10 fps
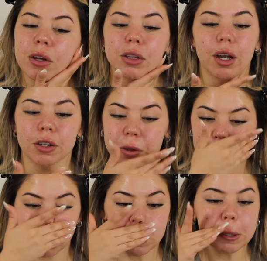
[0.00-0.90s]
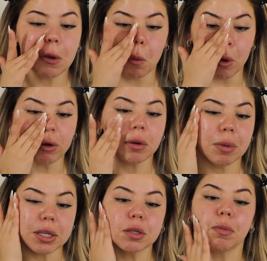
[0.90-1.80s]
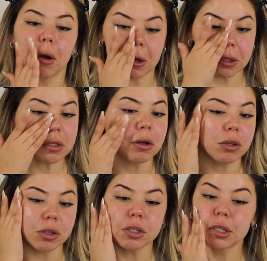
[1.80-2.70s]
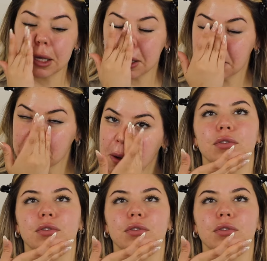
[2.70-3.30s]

that you are using water-based products on your skin.